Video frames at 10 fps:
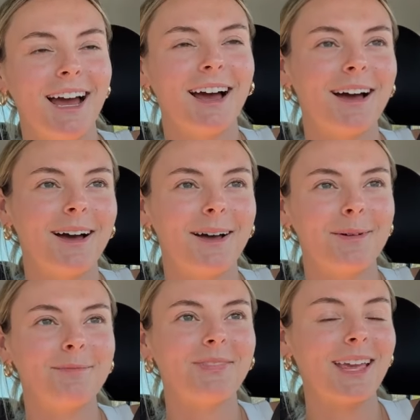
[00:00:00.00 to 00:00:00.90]

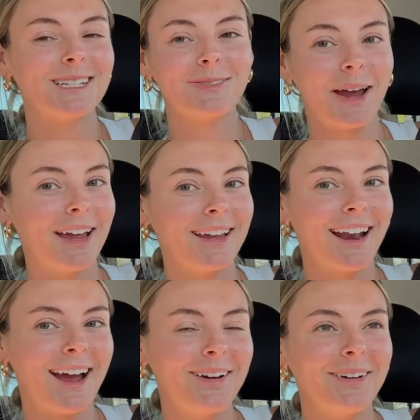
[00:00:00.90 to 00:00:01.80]
Um, thanks for hanging
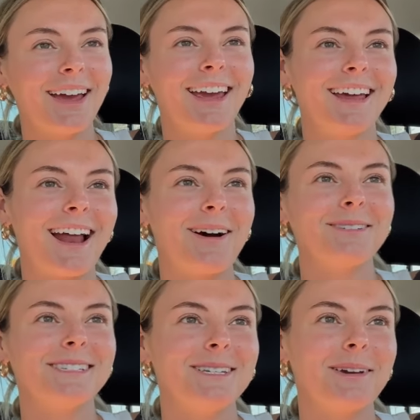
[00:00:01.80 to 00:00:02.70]
out, and I will
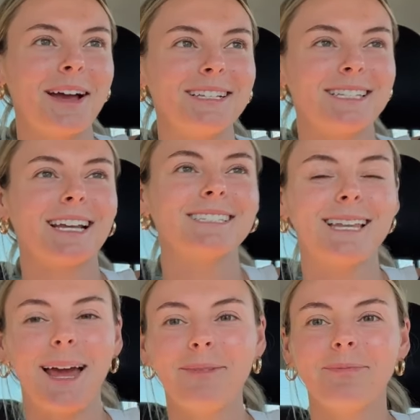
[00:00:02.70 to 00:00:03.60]
see you guys next
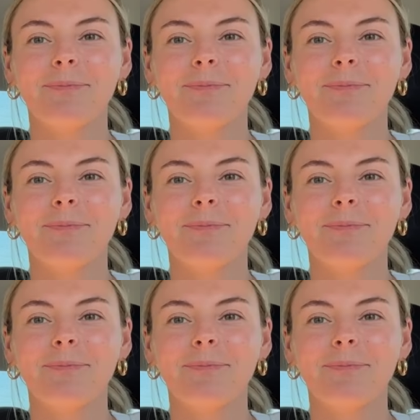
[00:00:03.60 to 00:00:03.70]
time.